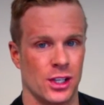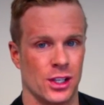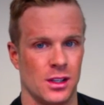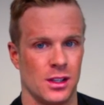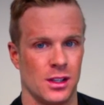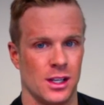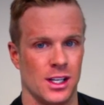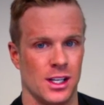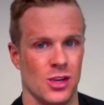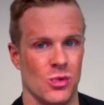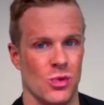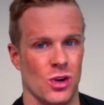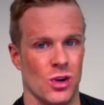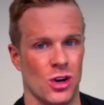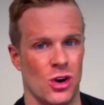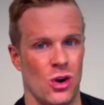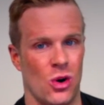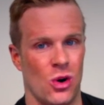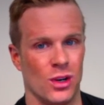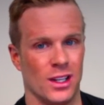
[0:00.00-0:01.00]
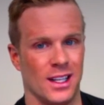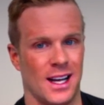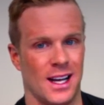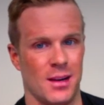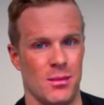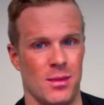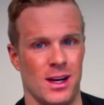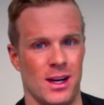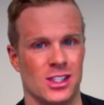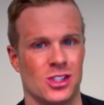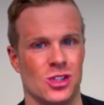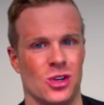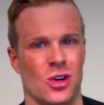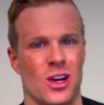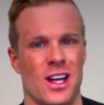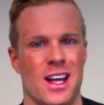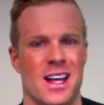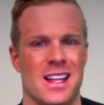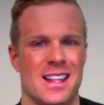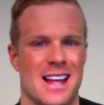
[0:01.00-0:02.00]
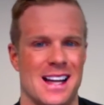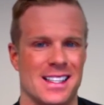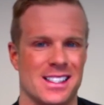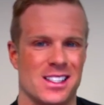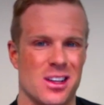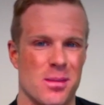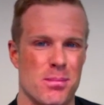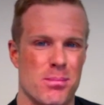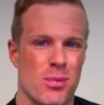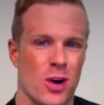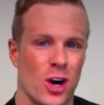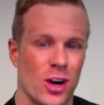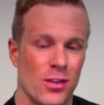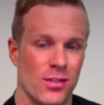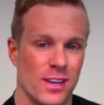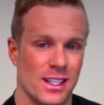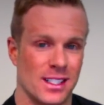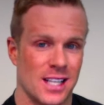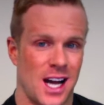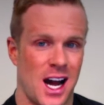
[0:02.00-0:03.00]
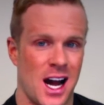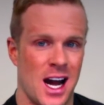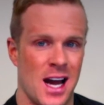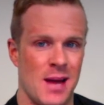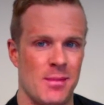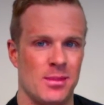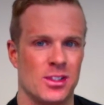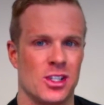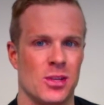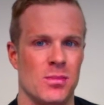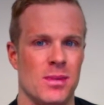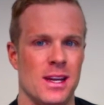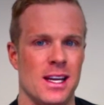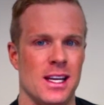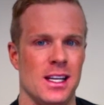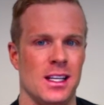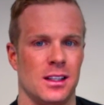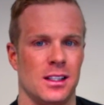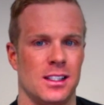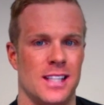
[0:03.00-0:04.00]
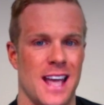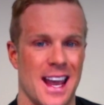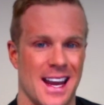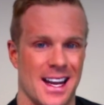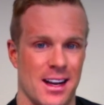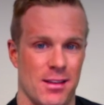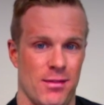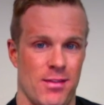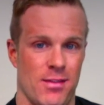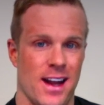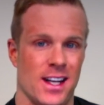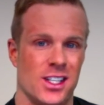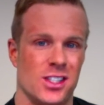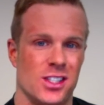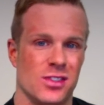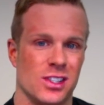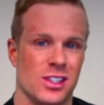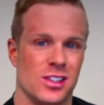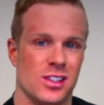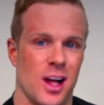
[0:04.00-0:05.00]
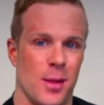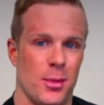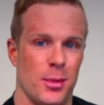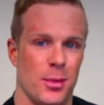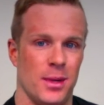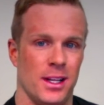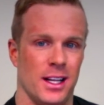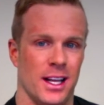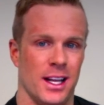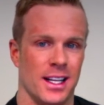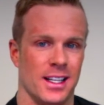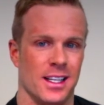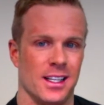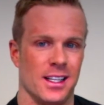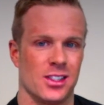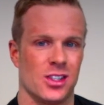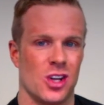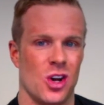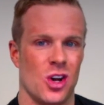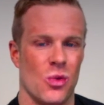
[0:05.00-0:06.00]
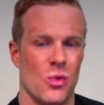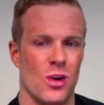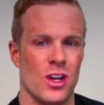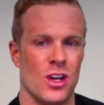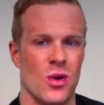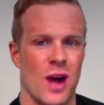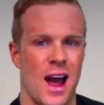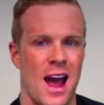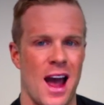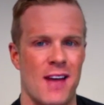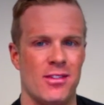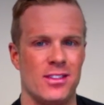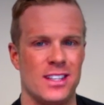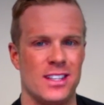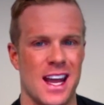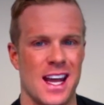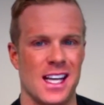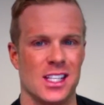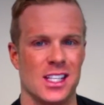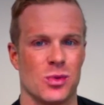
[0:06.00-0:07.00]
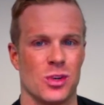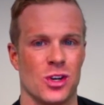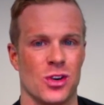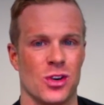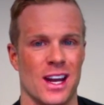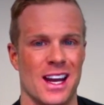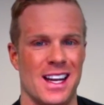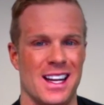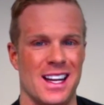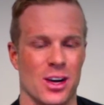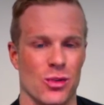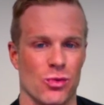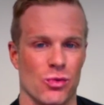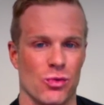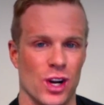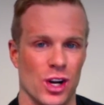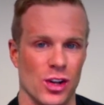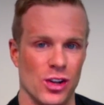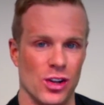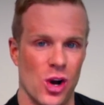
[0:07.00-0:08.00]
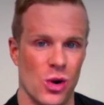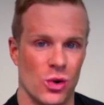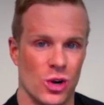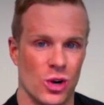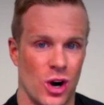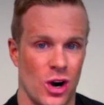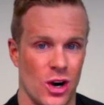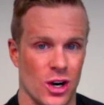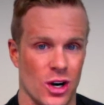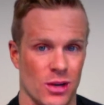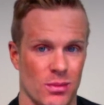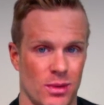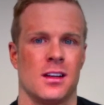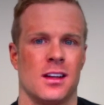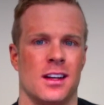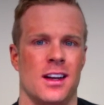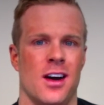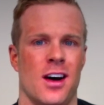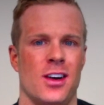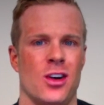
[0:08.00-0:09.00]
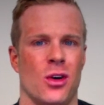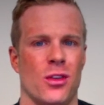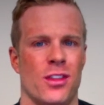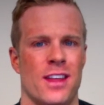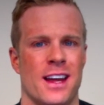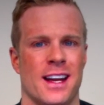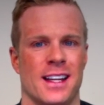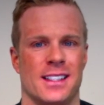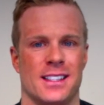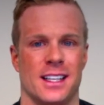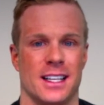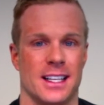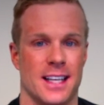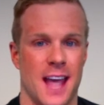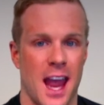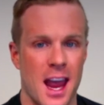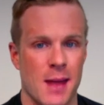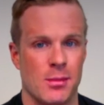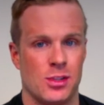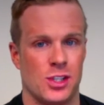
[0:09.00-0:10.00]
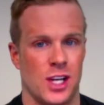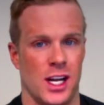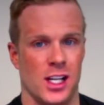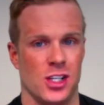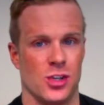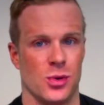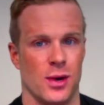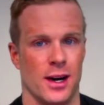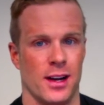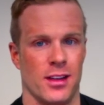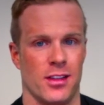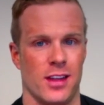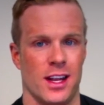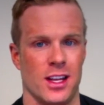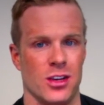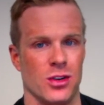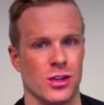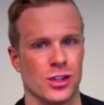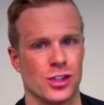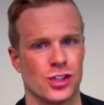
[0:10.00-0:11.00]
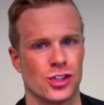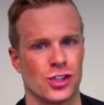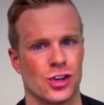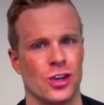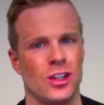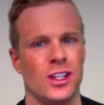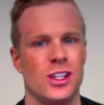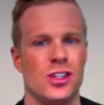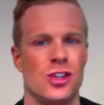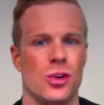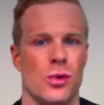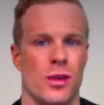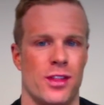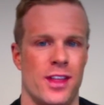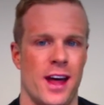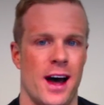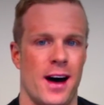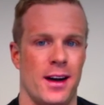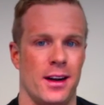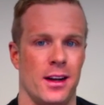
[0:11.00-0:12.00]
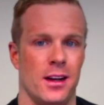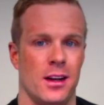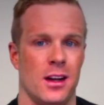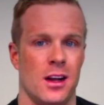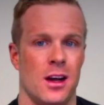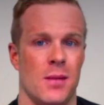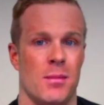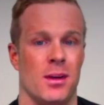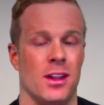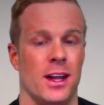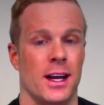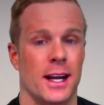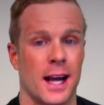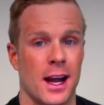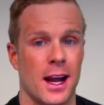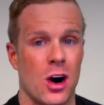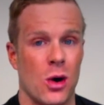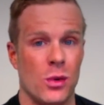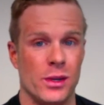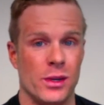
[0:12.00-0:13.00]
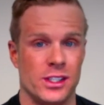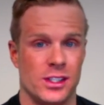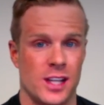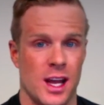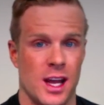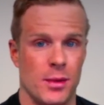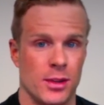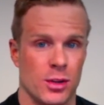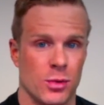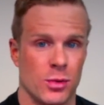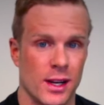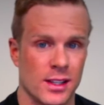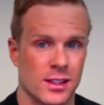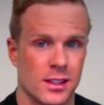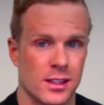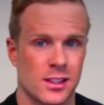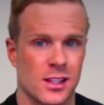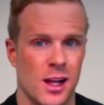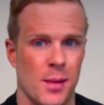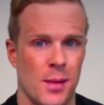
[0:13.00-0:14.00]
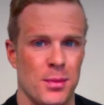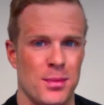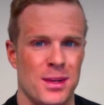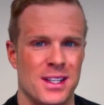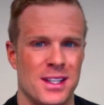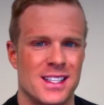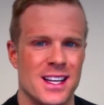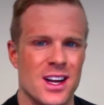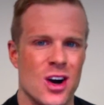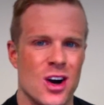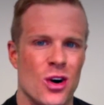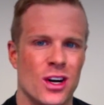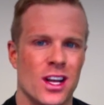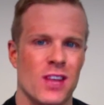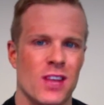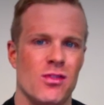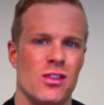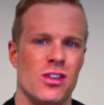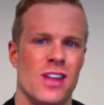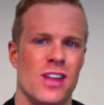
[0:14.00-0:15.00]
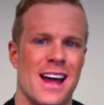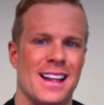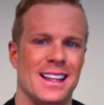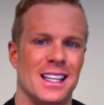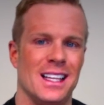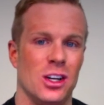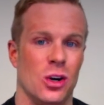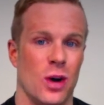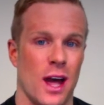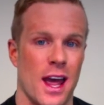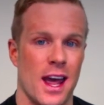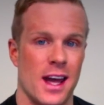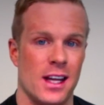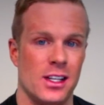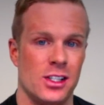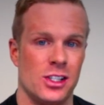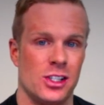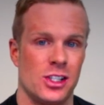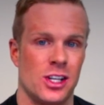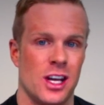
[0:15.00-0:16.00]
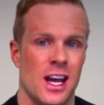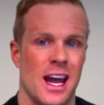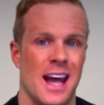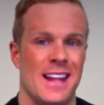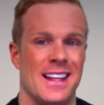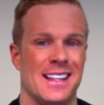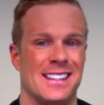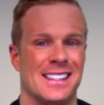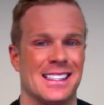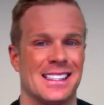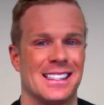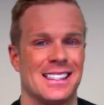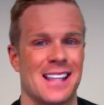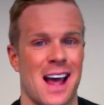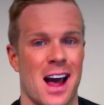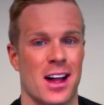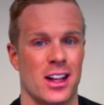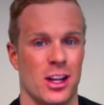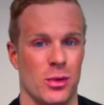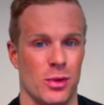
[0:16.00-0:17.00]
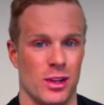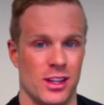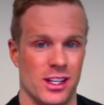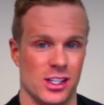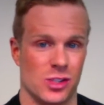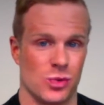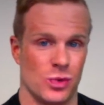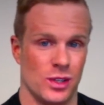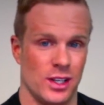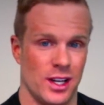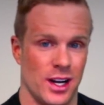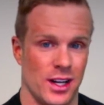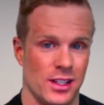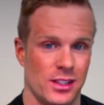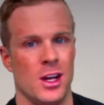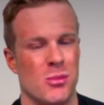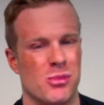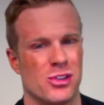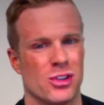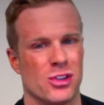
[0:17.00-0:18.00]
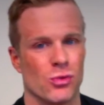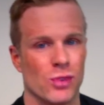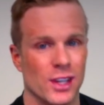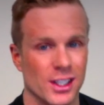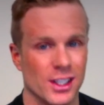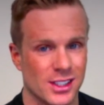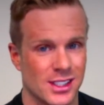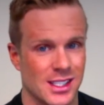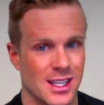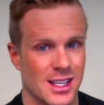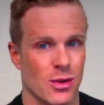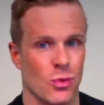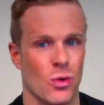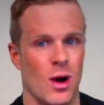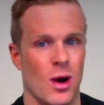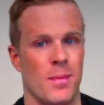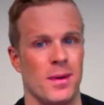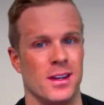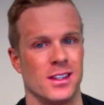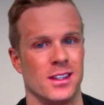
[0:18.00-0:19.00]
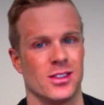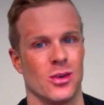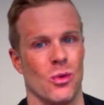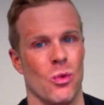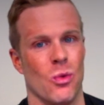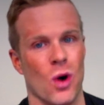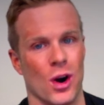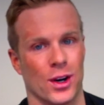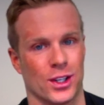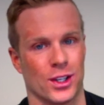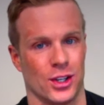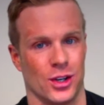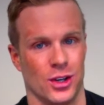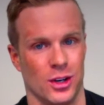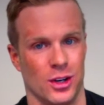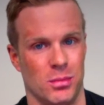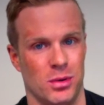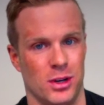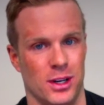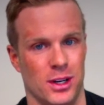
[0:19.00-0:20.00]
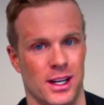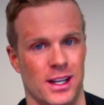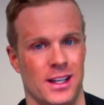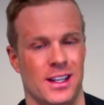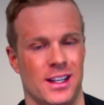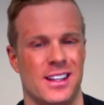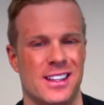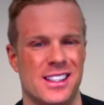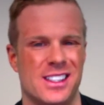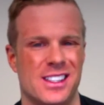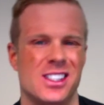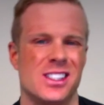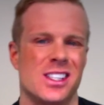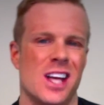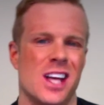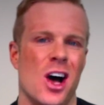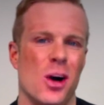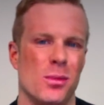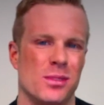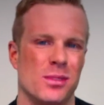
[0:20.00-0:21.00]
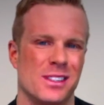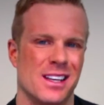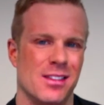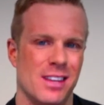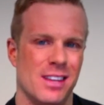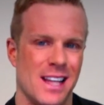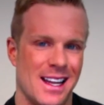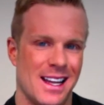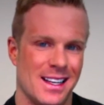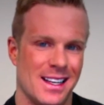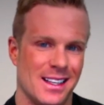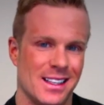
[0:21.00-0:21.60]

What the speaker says: and you want to hold a lot of muscle. That's the perfect time to be taking advantage of a supplement like this, when you have days when you're eating a real low carb. Now, I don't think it's a game changer or anything. You can surely do without it. But like I always say with the rest of the supplements, they all give you that little edge, and that's exactly what this one does. But the real secret weapon is the work you're going to put in. This just helps give you that